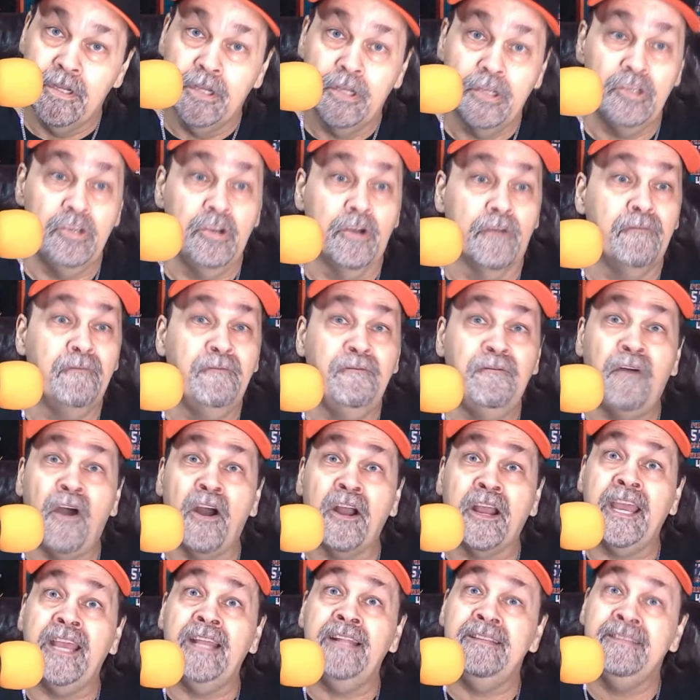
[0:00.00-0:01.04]
You're
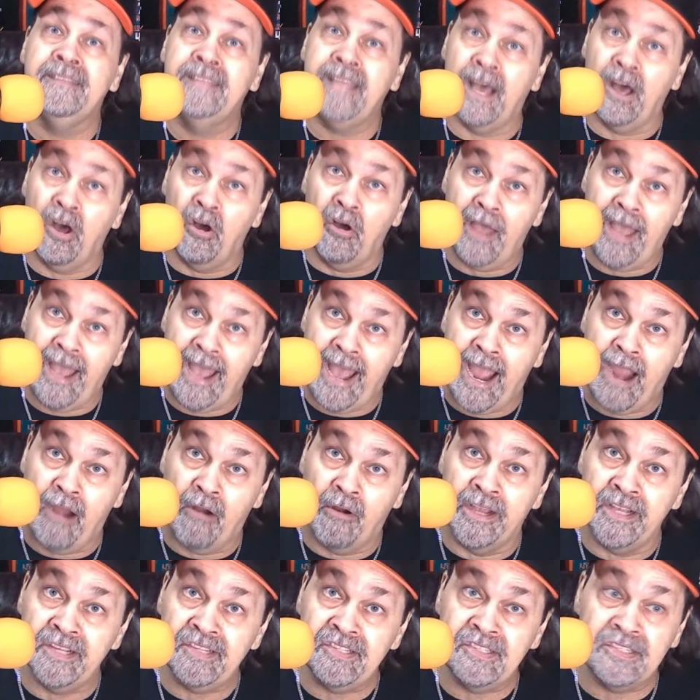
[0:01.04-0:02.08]
fucking Del
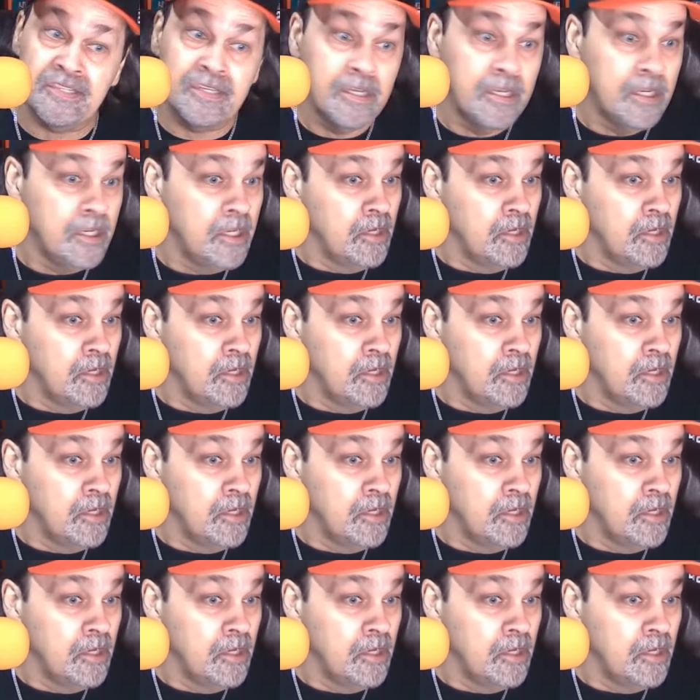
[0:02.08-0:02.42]
Harris